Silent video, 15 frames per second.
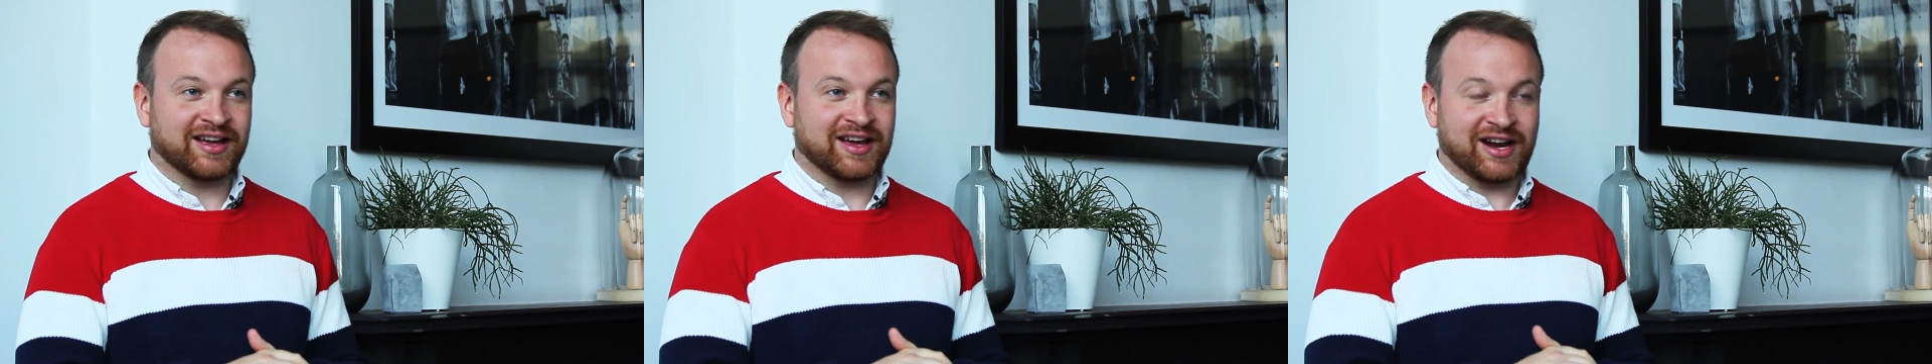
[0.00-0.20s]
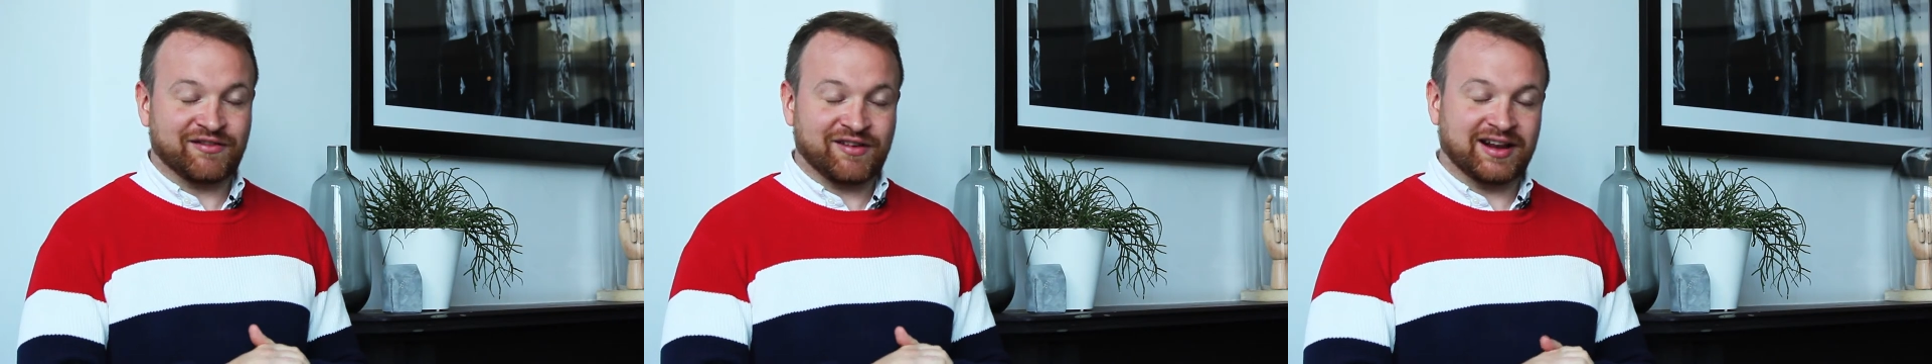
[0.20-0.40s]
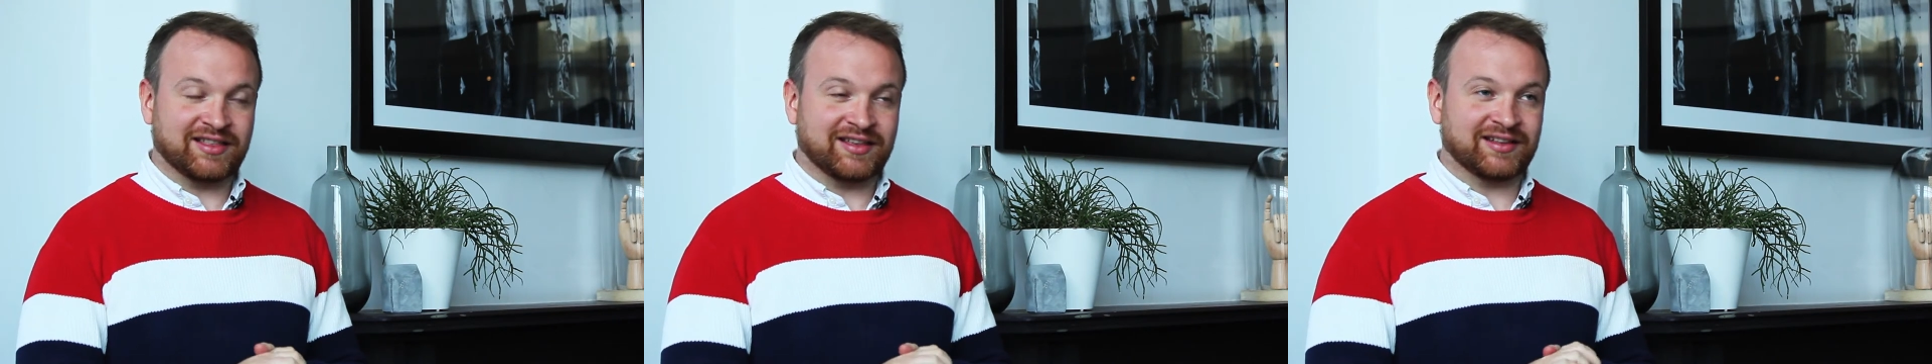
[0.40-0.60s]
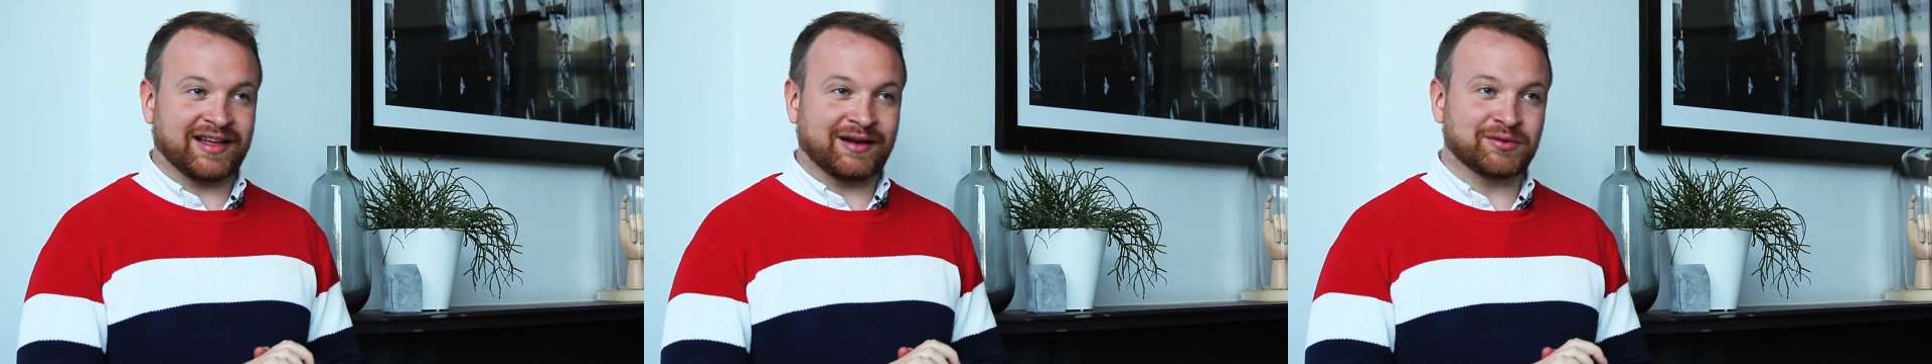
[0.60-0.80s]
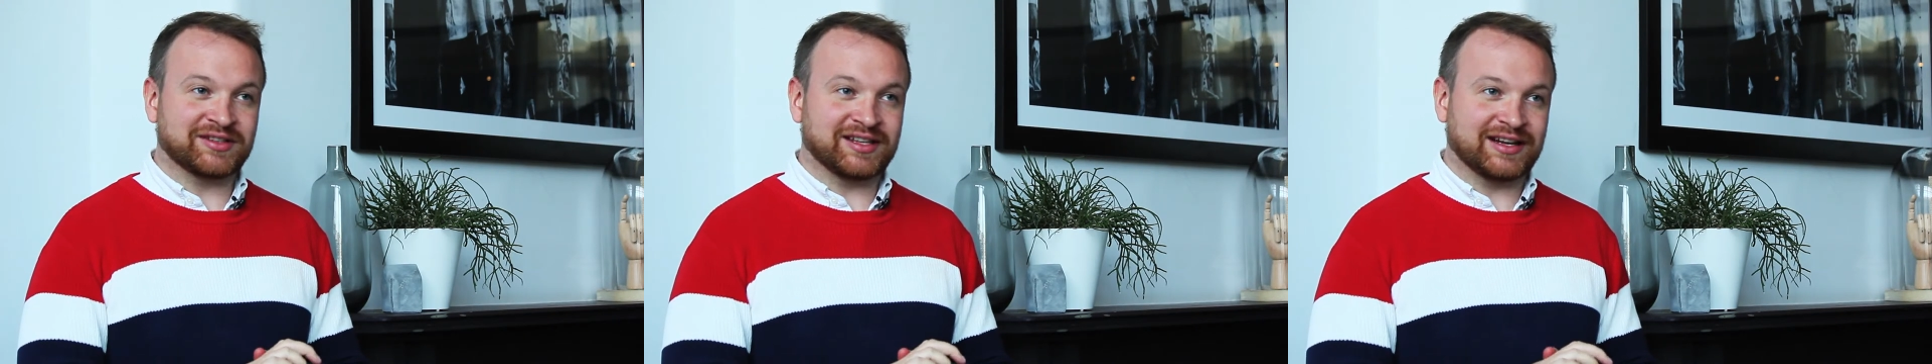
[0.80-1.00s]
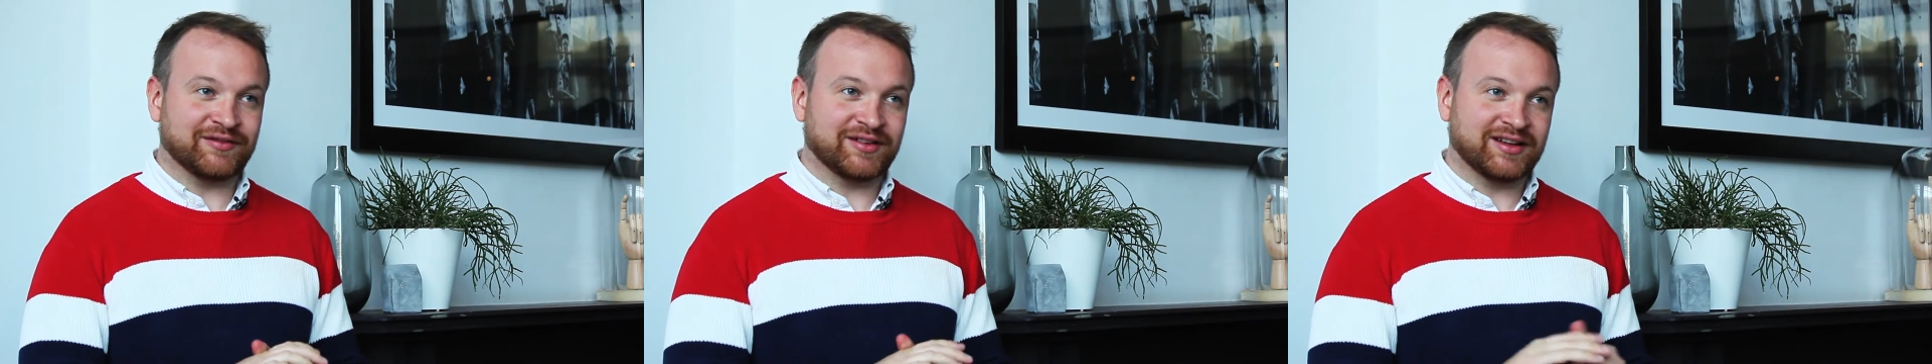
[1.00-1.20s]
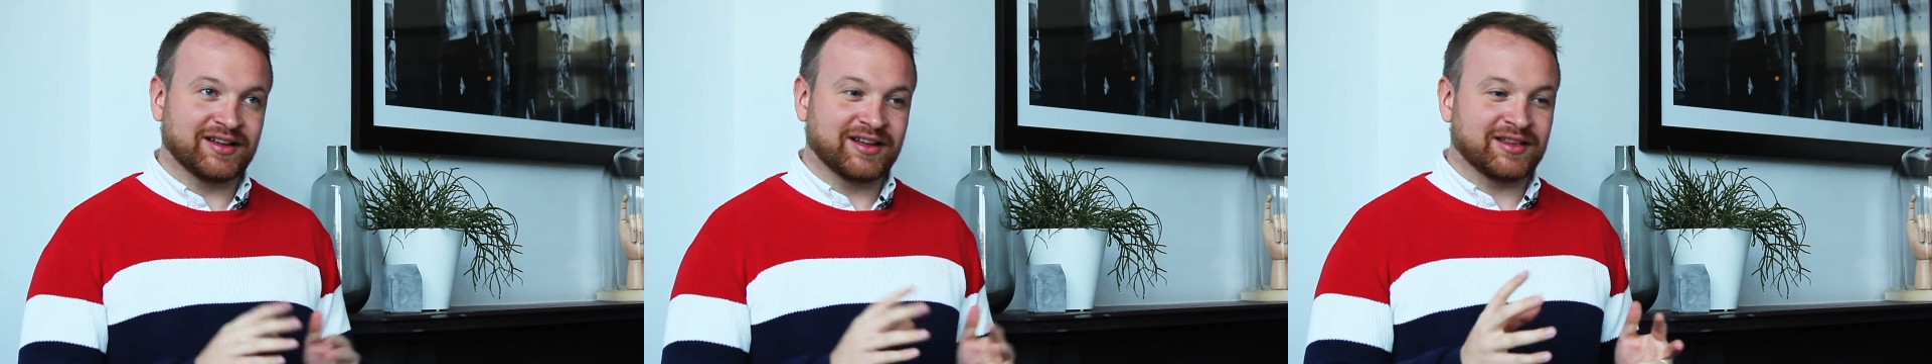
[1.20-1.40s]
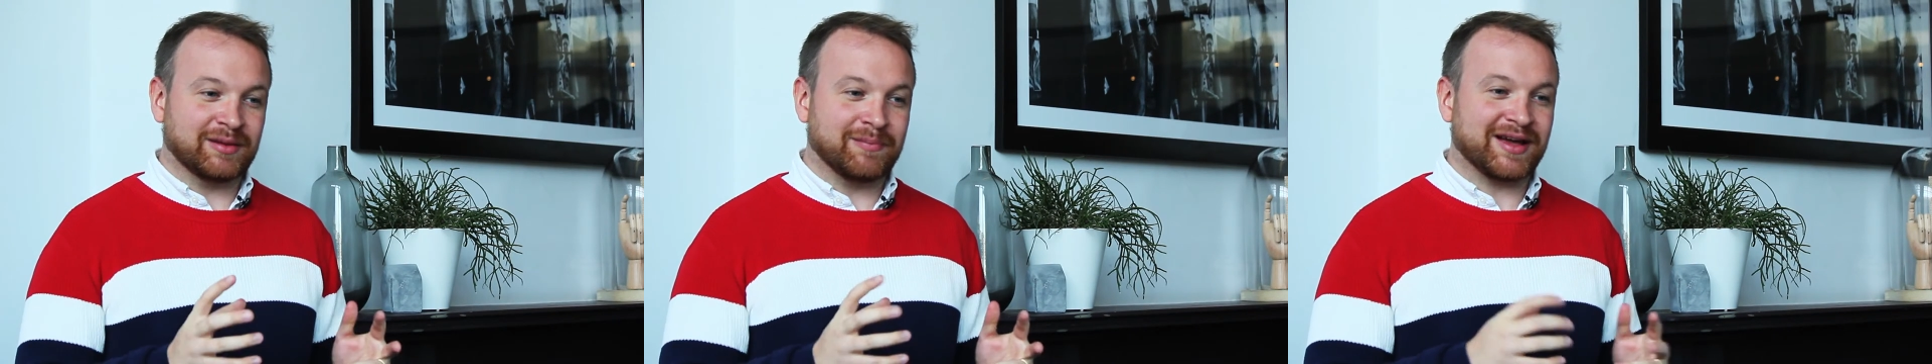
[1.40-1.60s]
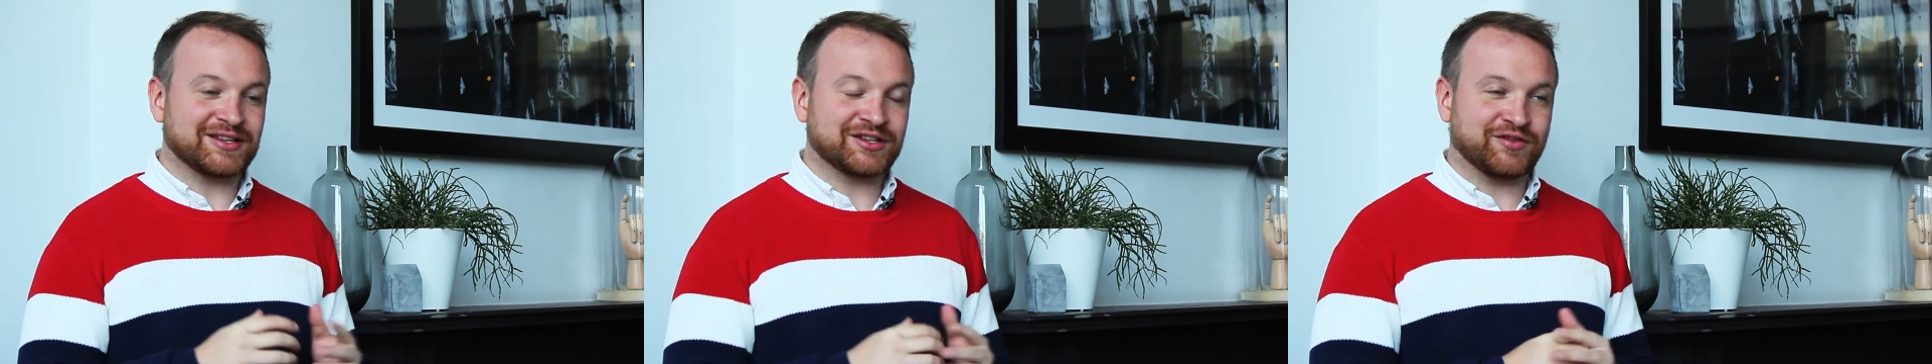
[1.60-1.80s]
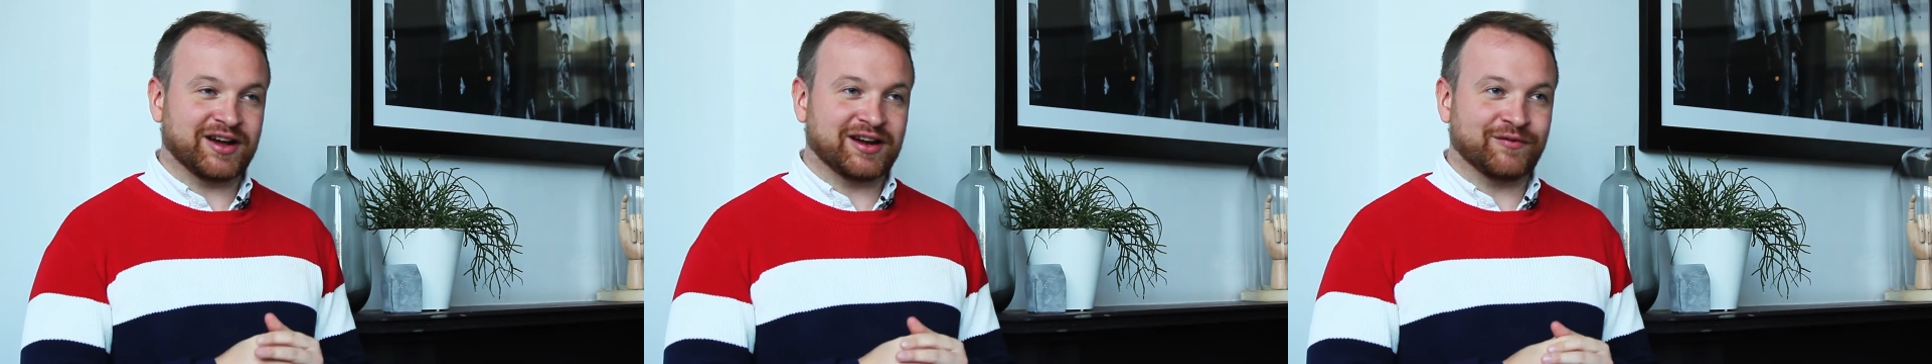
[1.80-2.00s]
And I really think that will deliver the
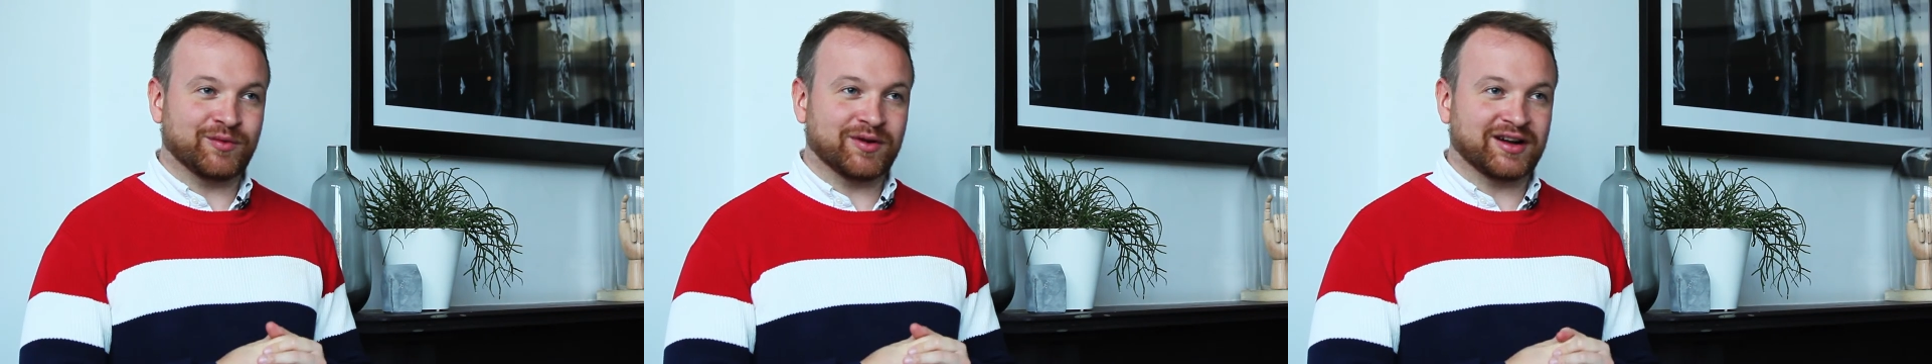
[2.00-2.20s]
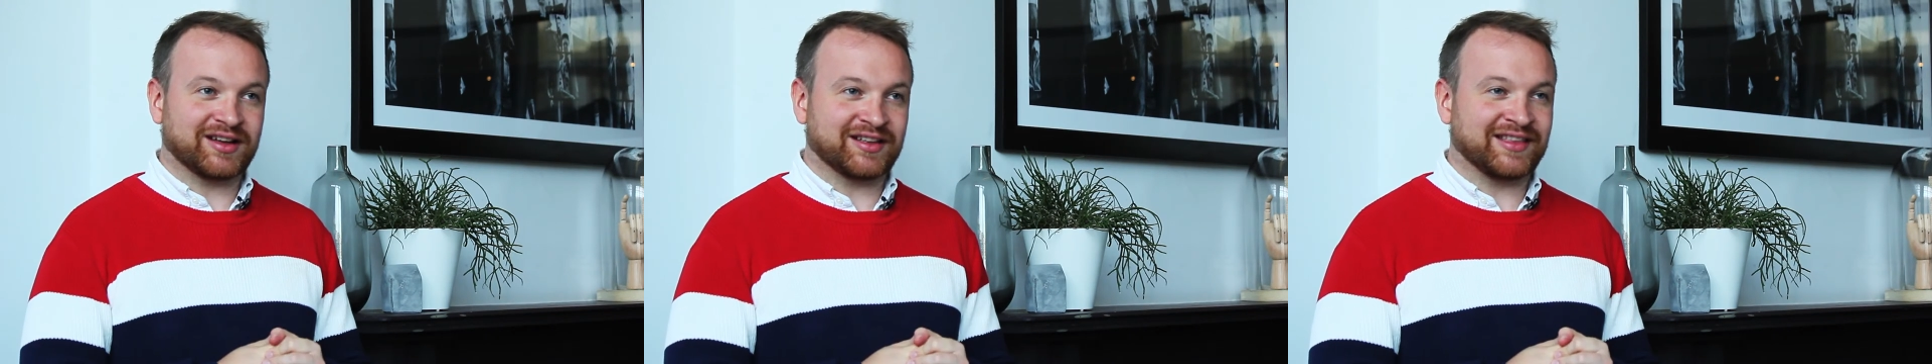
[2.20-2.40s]
best creative work,